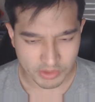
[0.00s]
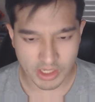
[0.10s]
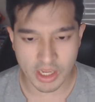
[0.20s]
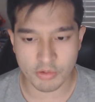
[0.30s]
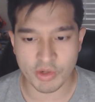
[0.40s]

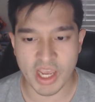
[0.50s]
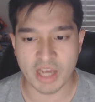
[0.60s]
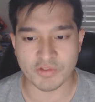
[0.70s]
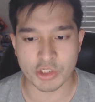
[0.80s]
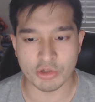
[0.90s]
And we
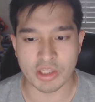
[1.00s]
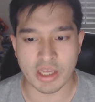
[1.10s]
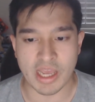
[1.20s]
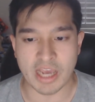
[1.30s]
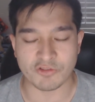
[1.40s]
have to
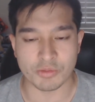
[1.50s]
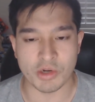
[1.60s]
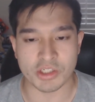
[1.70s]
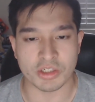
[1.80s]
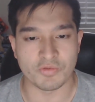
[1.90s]
that after
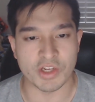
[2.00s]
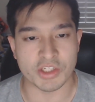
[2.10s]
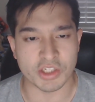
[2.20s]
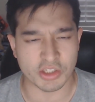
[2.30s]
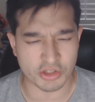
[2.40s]
much
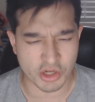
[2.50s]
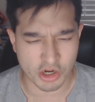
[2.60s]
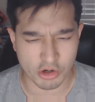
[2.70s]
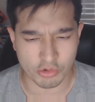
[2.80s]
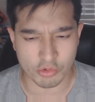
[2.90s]
convincing, you know,